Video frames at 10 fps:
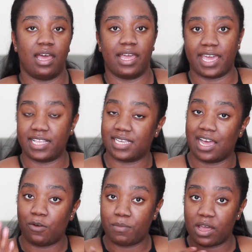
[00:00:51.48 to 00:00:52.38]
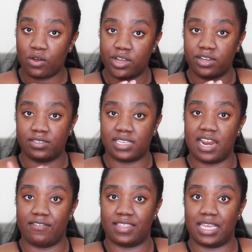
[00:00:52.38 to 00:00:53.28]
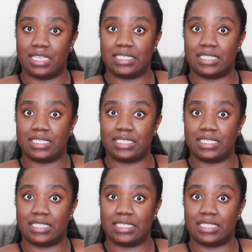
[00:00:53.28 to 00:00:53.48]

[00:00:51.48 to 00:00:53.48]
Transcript: Okay, to help my oils and everything